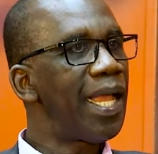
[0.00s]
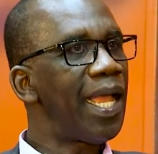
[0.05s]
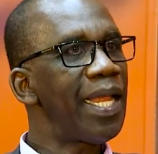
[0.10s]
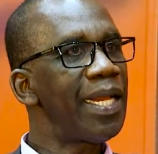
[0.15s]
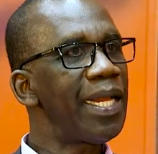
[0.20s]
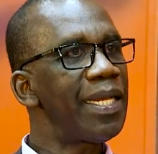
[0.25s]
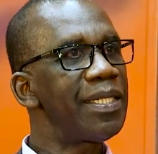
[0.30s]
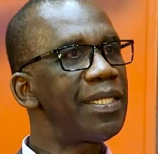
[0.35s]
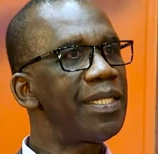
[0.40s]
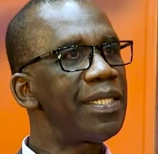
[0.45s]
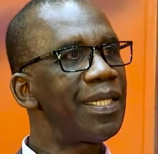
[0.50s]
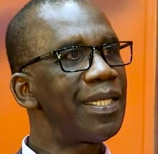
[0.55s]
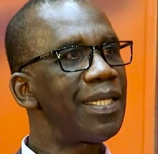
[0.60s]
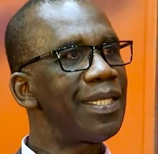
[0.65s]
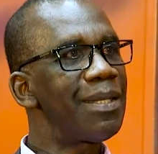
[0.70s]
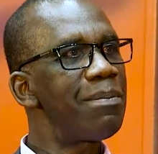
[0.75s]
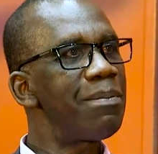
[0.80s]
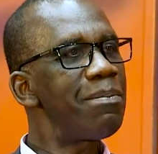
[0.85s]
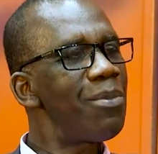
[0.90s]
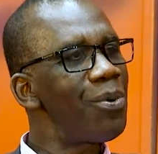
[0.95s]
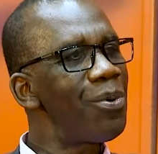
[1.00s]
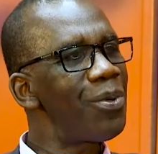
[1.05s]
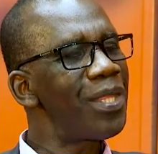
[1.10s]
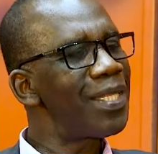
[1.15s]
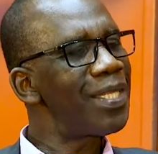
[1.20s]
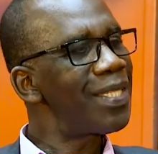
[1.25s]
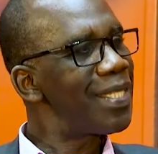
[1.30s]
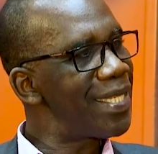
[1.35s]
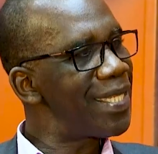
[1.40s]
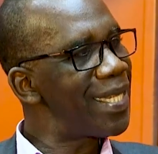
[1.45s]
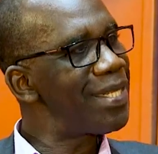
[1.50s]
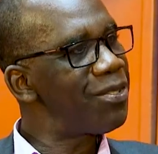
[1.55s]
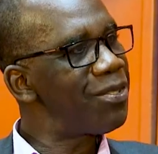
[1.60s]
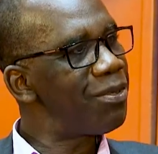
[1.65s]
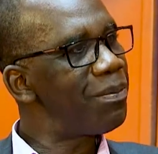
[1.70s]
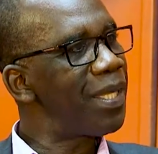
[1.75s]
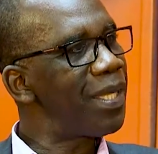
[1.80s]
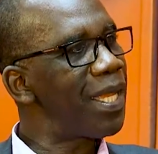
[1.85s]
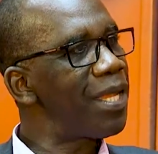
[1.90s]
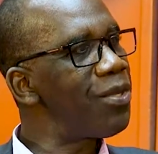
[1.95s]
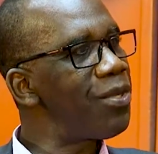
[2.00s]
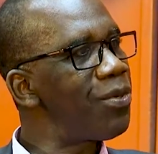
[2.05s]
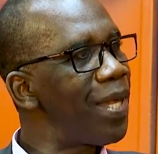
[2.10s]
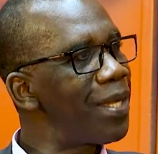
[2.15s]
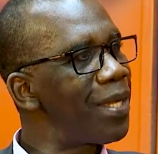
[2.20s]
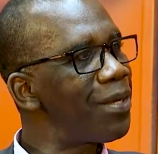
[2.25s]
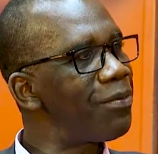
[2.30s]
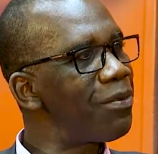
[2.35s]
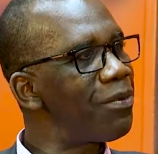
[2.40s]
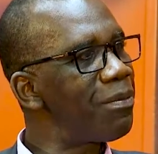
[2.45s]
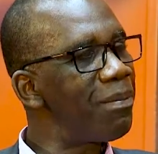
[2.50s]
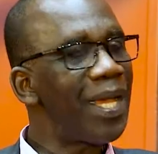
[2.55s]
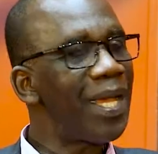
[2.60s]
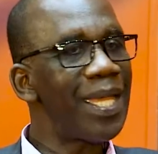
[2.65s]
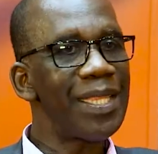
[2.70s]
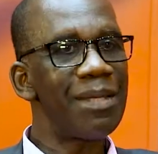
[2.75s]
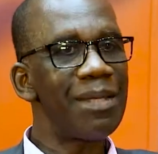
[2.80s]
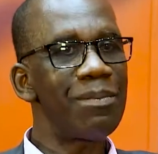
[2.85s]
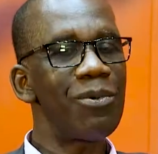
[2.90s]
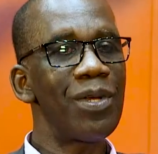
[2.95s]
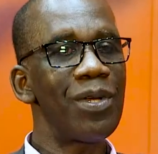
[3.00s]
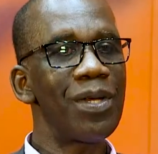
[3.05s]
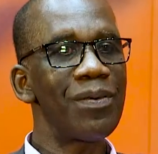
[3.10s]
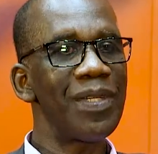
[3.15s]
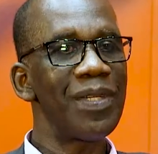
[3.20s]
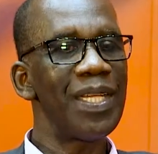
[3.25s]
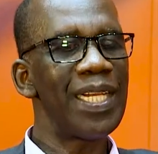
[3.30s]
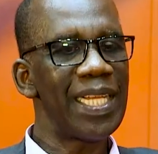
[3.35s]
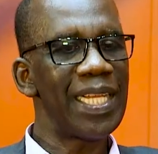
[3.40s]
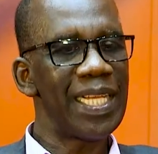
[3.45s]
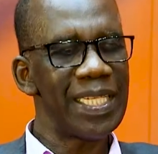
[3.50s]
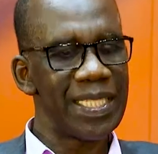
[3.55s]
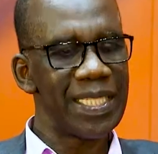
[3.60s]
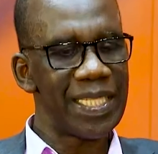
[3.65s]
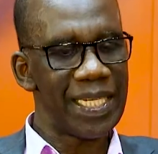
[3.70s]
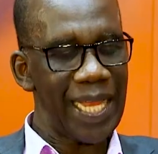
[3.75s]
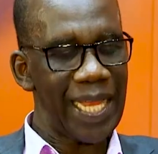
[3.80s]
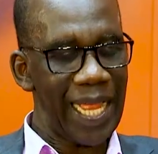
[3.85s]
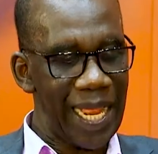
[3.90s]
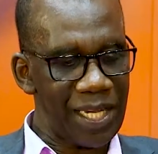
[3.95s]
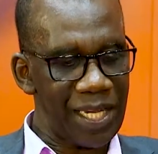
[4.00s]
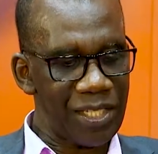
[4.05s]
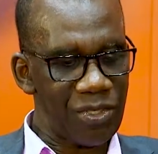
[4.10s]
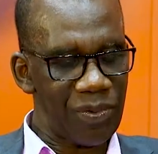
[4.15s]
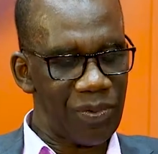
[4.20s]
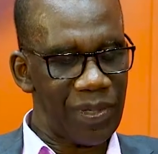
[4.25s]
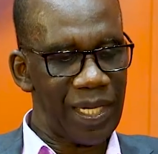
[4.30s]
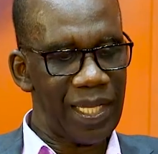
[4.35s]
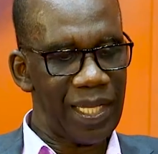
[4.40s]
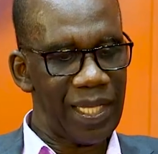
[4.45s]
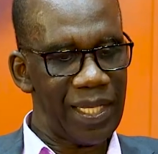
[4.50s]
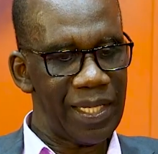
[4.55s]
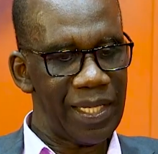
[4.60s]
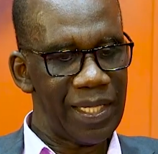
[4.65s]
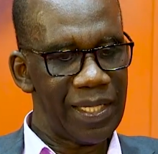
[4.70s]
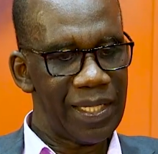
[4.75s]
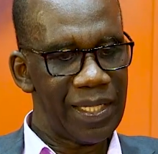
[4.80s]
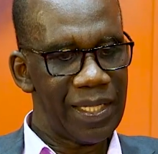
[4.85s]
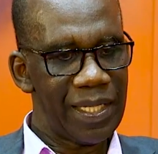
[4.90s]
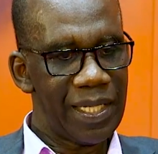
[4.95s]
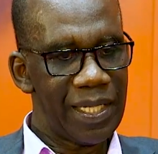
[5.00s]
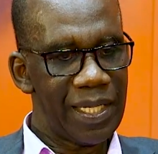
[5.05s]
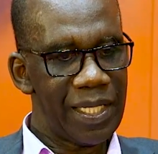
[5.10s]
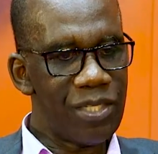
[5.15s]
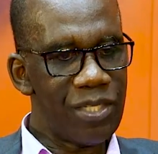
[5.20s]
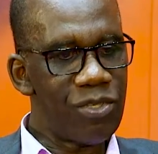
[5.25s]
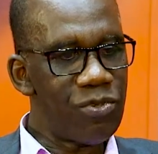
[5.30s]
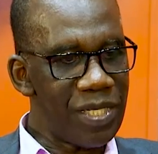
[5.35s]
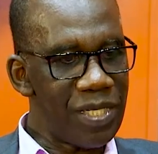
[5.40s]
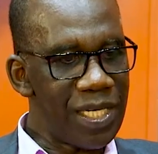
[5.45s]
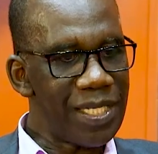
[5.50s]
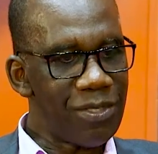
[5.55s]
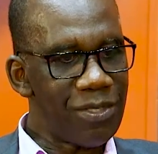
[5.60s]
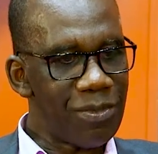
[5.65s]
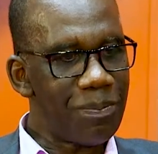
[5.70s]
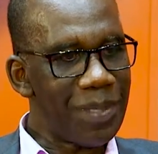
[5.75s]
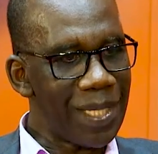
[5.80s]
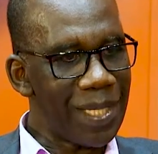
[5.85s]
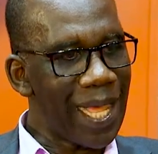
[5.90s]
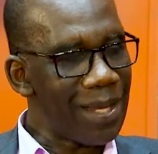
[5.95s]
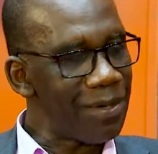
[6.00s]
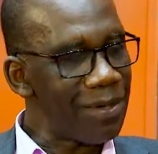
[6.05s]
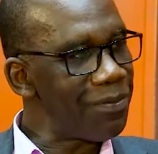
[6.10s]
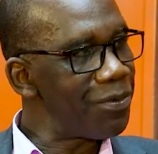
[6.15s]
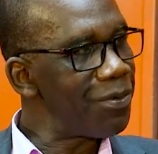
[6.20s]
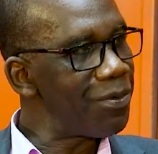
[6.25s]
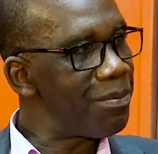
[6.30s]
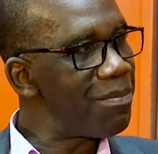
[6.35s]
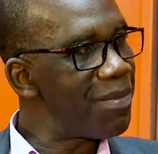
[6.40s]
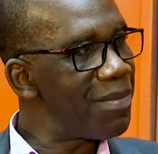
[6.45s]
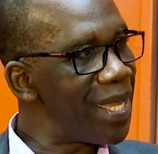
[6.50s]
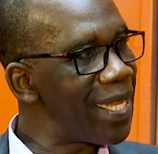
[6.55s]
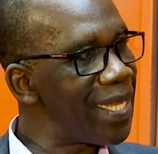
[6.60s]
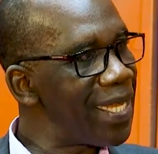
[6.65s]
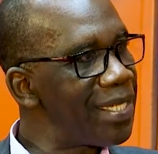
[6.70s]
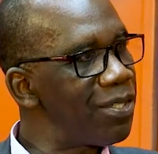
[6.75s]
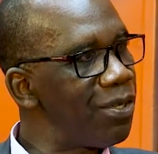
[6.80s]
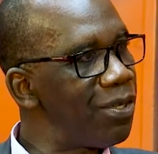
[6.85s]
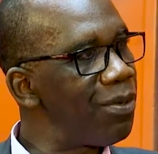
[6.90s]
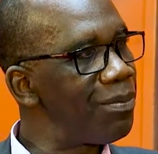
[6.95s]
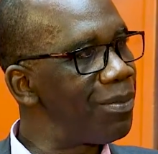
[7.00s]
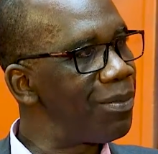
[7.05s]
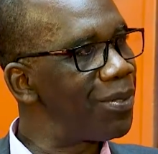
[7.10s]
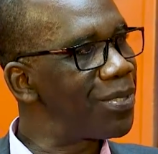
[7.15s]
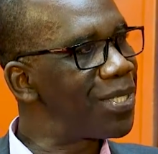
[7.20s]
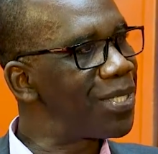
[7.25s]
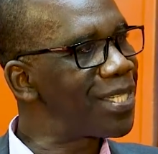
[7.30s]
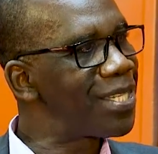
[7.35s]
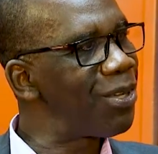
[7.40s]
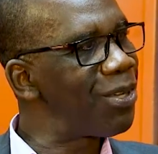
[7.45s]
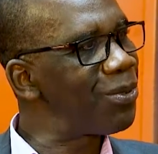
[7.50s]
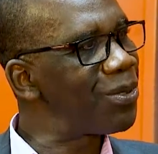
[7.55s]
And the more they said to me, are you out of your mind? The more I realized that actually, you need to be out of your mind almost to